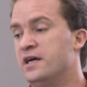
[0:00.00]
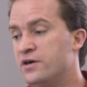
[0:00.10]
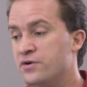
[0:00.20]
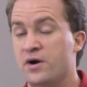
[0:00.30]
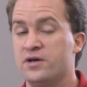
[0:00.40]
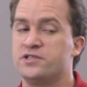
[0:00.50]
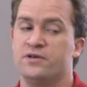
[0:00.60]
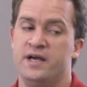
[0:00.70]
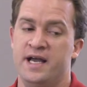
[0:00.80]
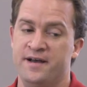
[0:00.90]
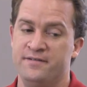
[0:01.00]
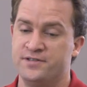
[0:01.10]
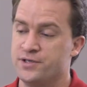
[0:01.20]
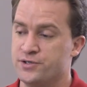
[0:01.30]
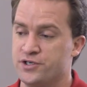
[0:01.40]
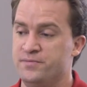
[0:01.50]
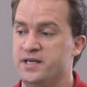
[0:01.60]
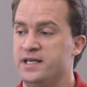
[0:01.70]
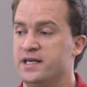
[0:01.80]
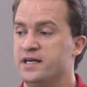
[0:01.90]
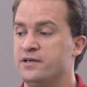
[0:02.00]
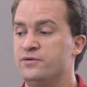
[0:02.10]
who also have social media,